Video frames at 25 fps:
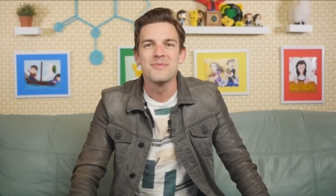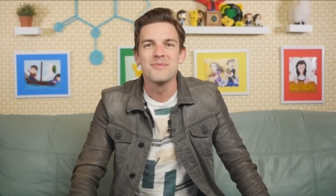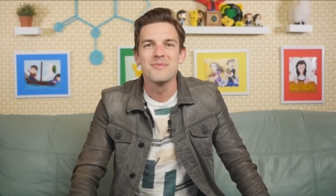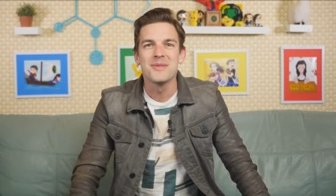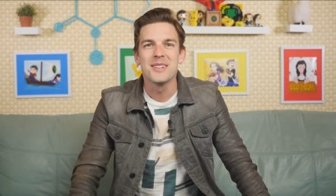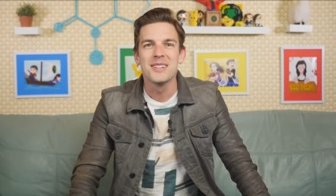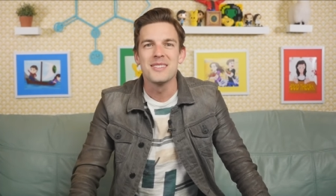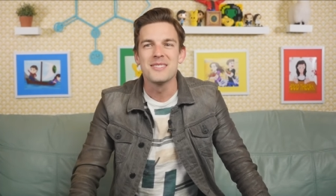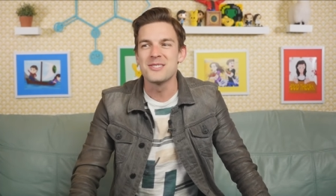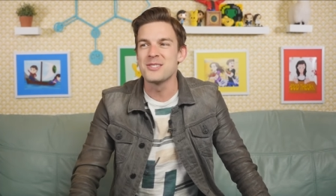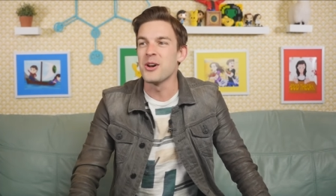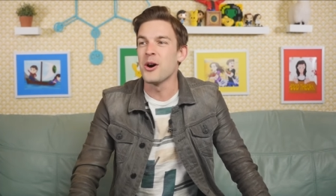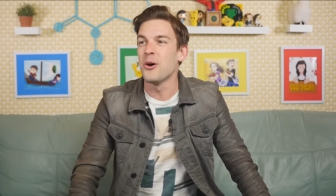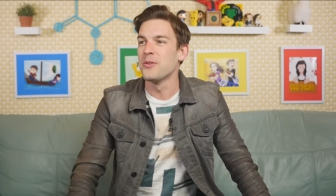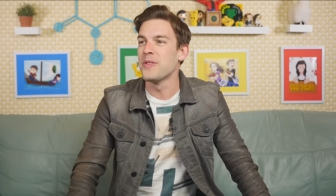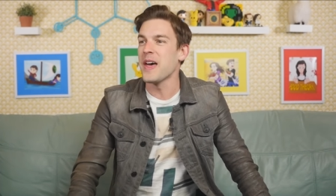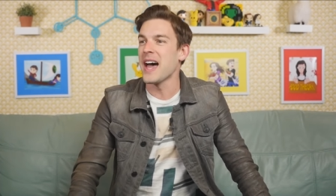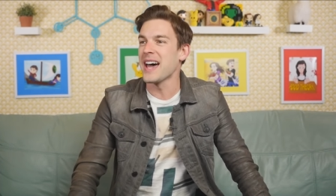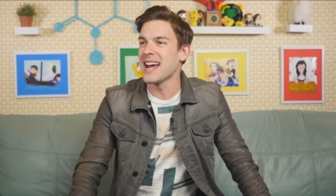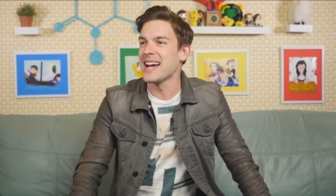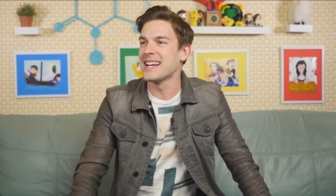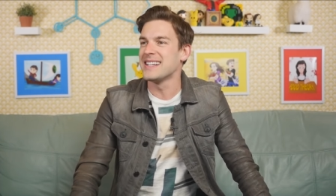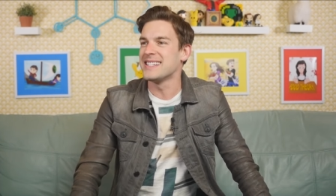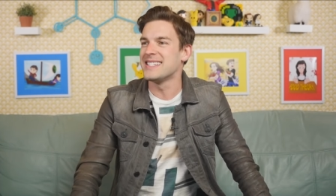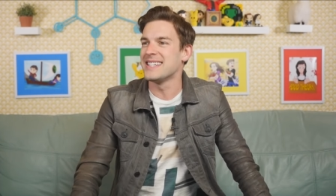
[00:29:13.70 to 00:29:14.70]
so that
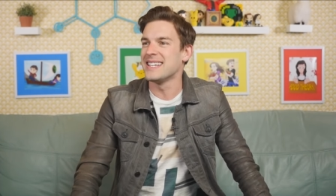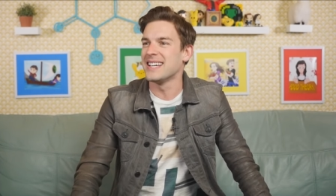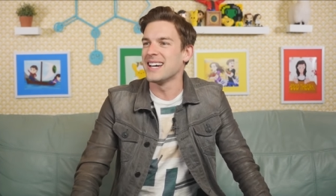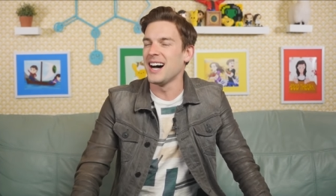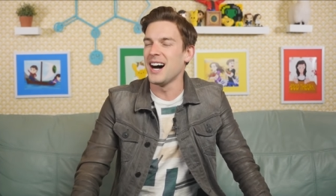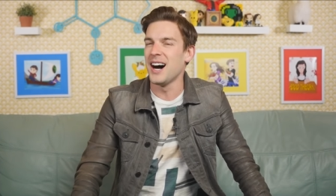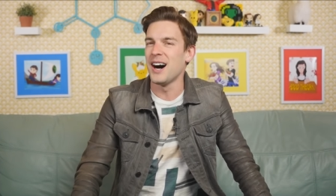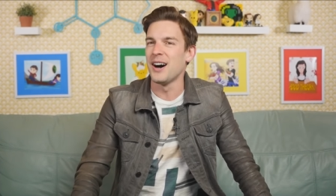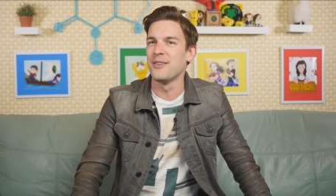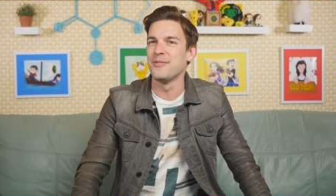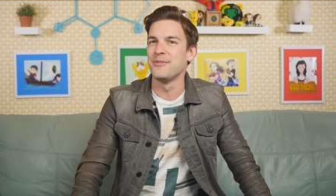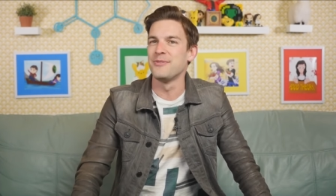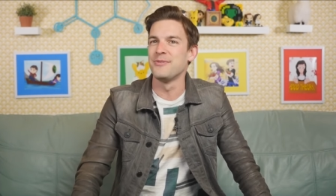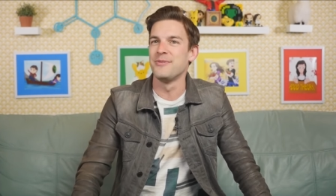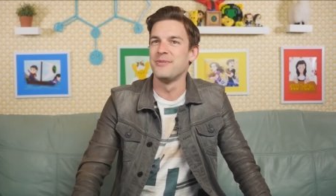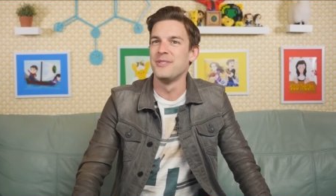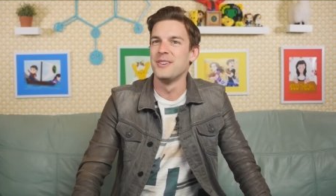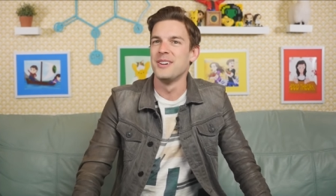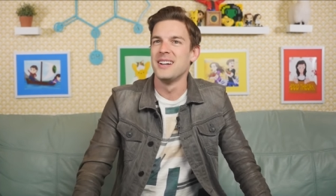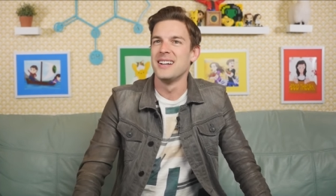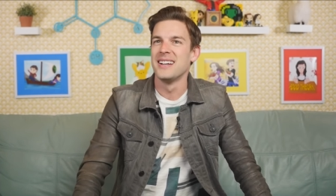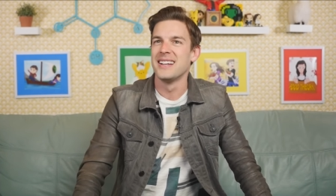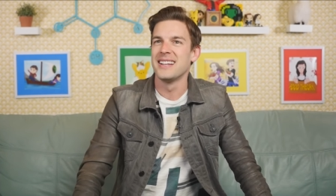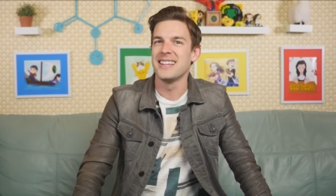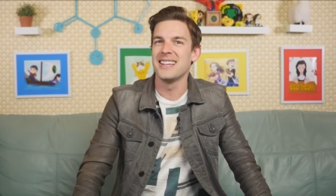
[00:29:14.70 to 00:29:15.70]
idea of
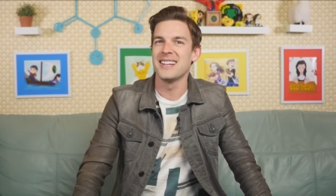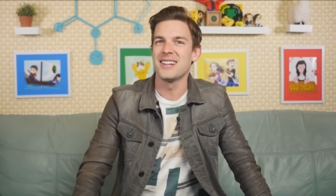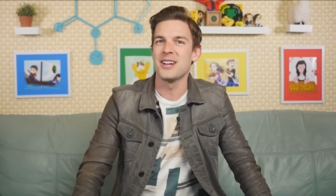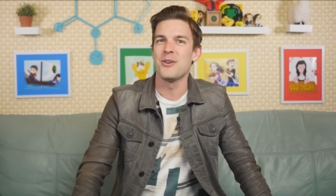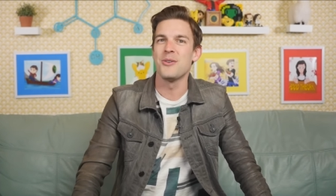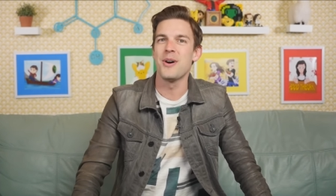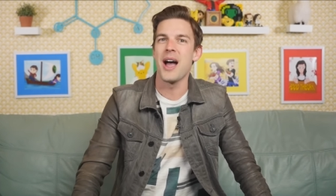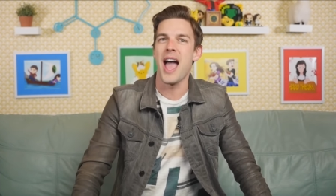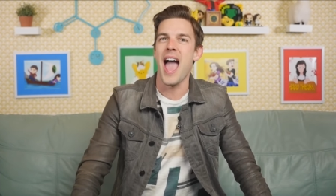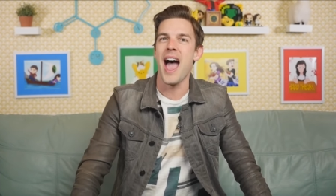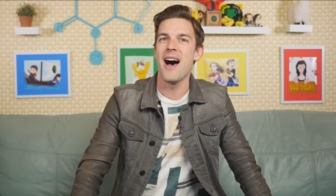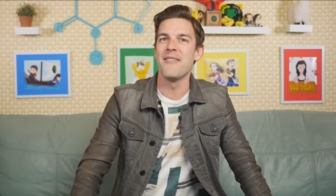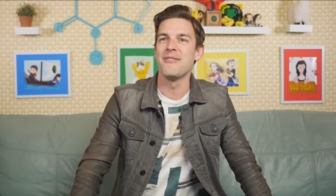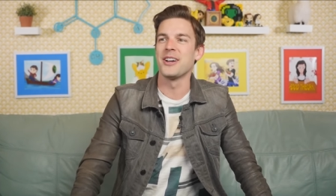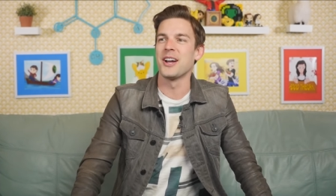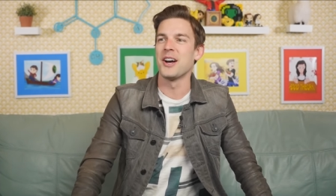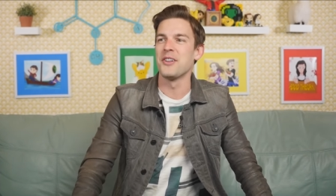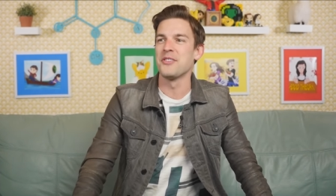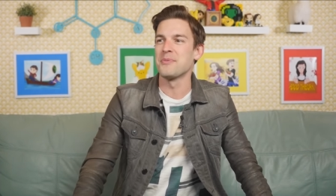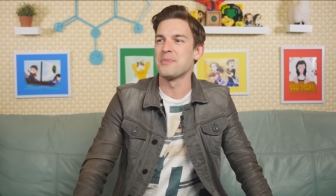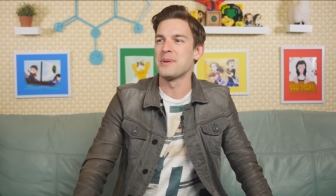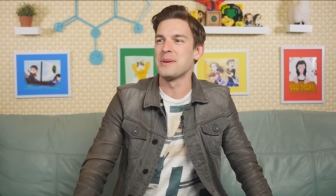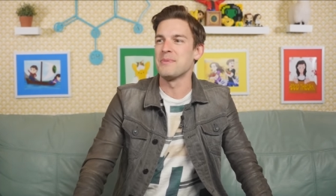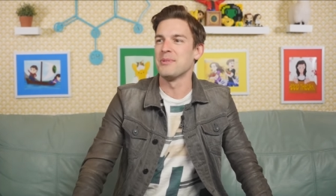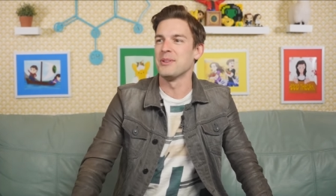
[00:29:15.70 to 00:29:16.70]
you know, having
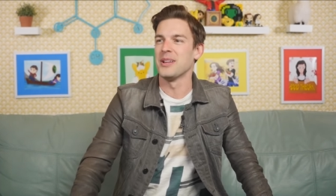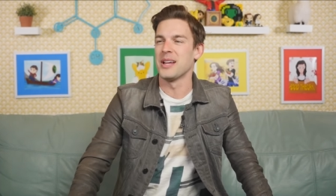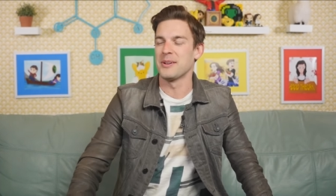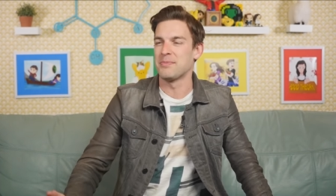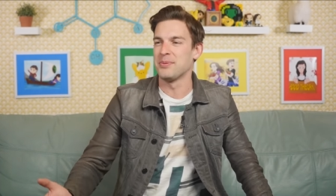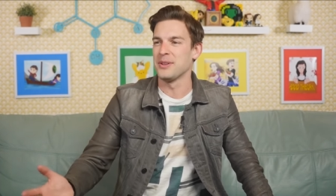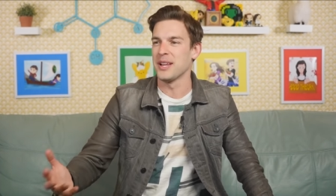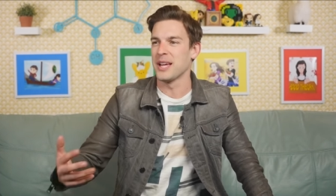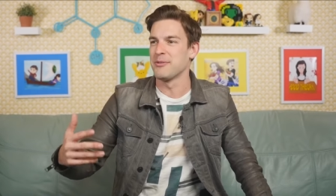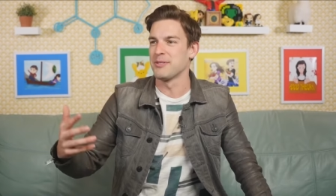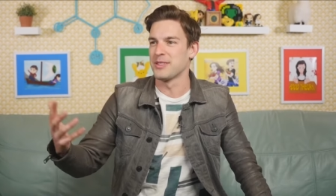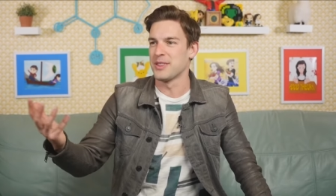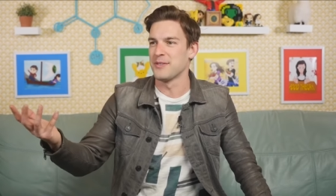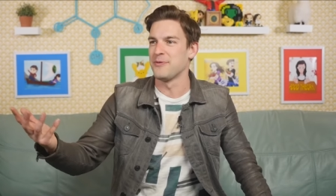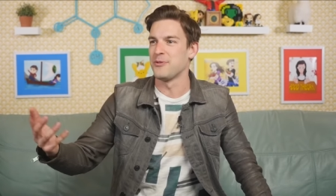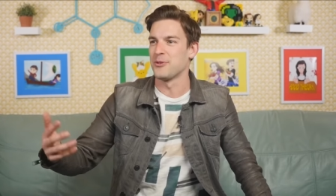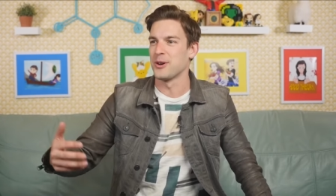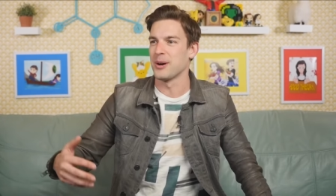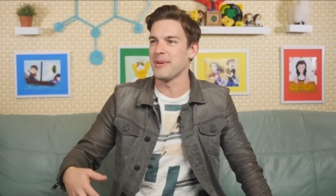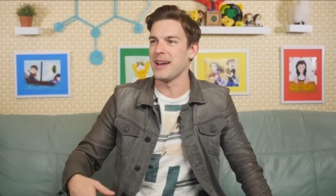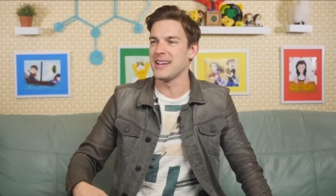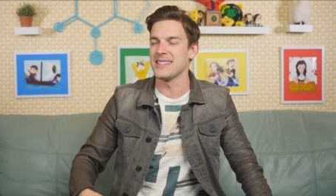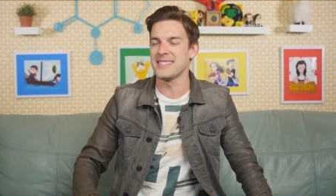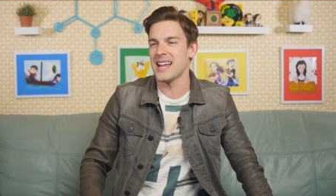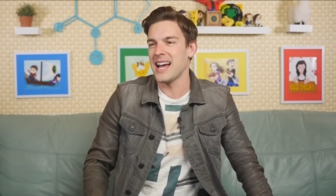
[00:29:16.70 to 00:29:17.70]
other people like play with the
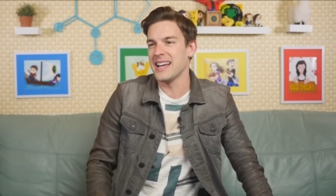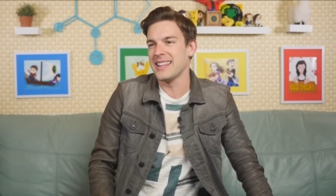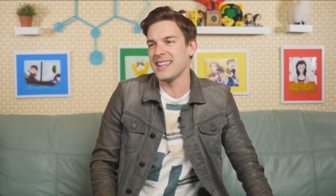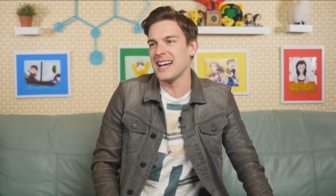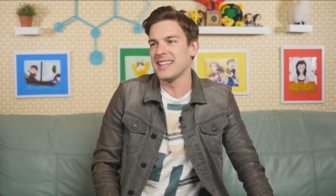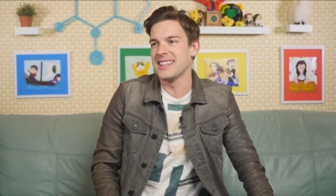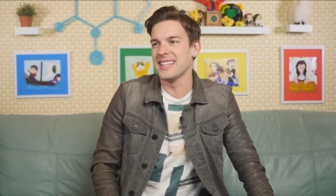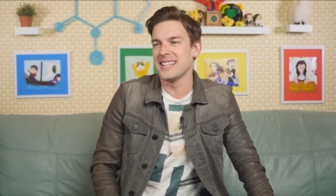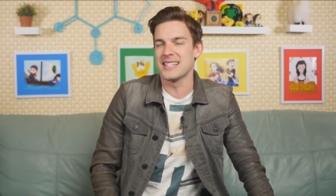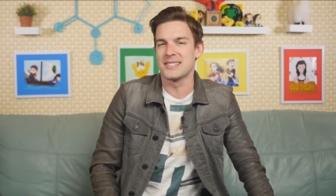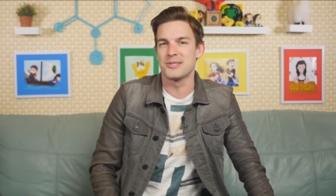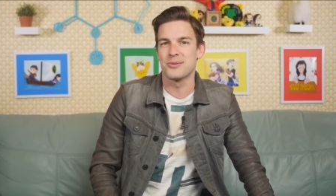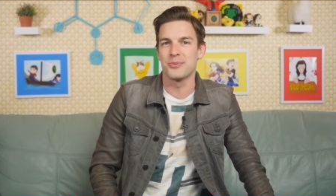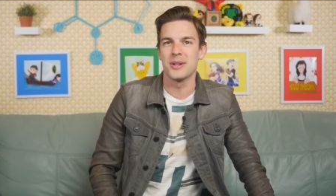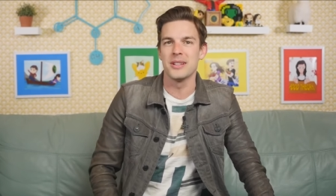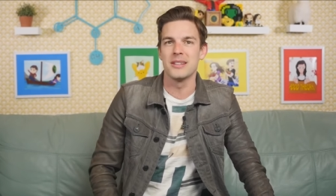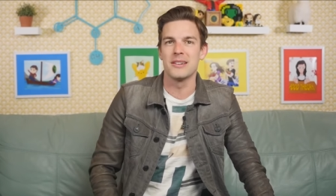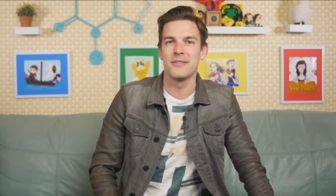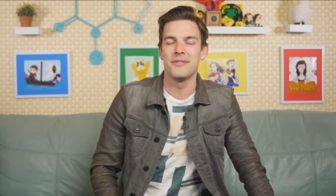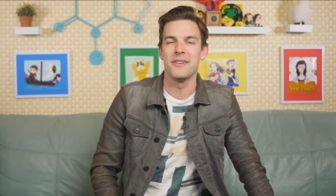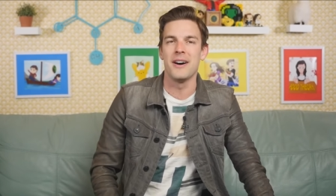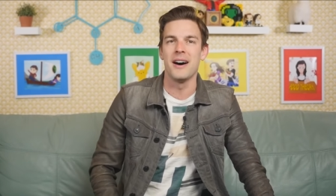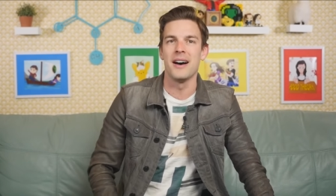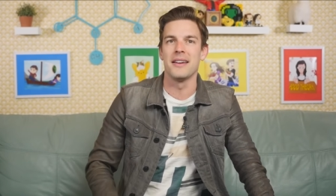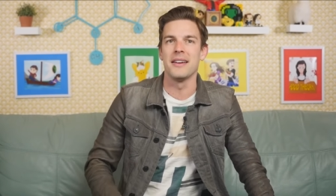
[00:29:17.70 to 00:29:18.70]
format. So I, I think that's really
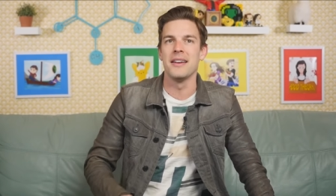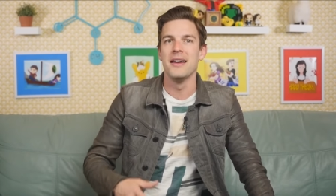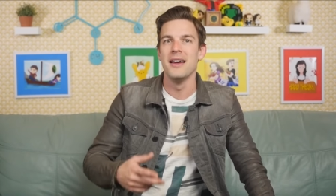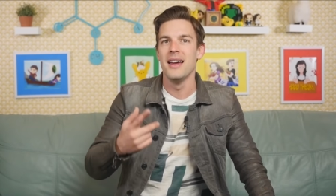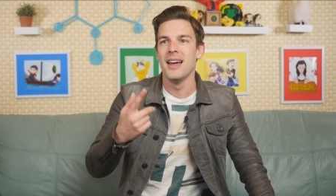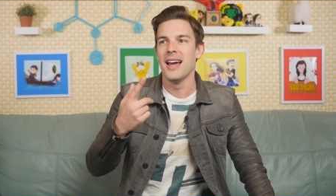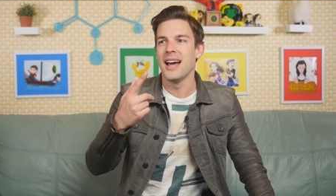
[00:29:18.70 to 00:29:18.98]
fun.